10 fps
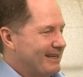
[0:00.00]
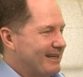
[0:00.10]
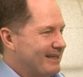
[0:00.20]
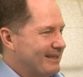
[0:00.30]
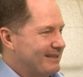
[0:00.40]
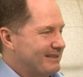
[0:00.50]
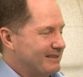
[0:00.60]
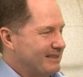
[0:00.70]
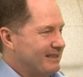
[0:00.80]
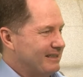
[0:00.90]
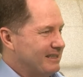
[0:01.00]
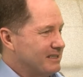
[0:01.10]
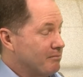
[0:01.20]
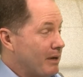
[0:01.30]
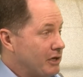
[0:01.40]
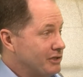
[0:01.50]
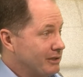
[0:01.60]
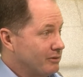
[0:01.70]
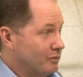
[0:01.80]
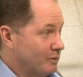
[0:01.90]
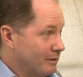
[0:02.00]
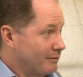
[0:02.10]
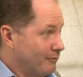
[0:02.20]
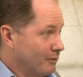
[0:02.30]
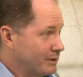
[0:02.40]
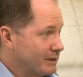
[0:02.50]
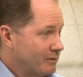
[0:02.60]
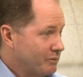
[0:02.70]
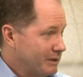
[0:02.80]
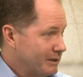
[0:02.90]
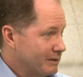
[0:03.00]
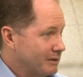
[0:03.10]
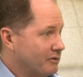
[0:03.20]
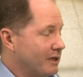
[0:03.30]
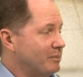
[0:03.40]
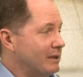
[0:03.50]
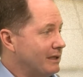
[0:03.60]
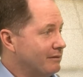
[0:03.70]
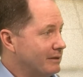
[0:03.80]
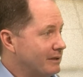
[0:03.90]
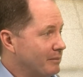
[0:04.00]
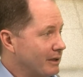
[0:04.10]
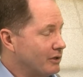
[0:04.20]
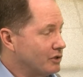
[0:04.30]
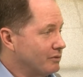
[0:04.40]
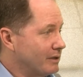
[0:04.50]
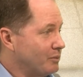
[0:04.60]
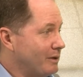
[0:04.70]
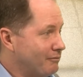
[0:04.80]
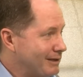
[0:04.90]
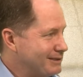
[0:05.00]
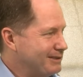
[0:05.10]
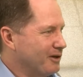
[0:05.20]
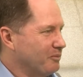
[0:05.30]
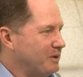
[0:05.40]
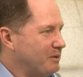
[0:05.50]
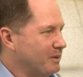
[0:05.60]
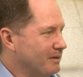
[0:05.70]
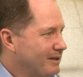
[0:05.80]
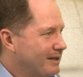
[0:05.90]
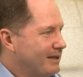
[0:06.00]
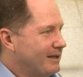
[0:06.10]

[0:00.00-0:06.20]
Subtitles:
and it is managing your workforce, and we're a great believer in making sure that we invest in our people